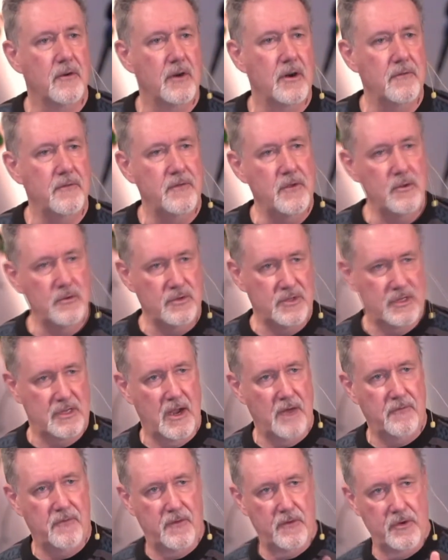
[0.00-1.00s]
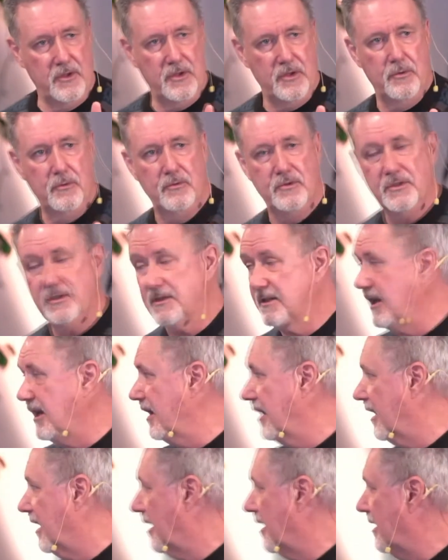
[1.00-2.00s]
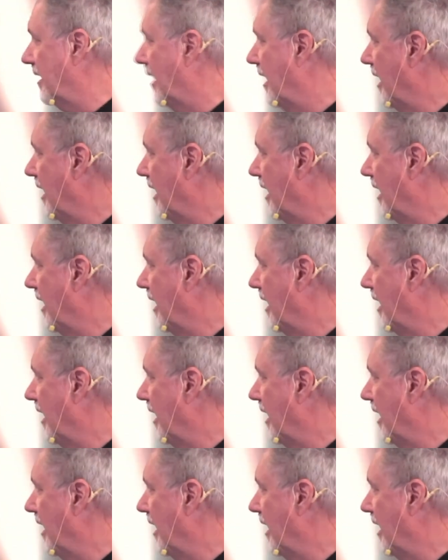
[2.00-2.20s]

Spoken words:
If you suffer, you sin.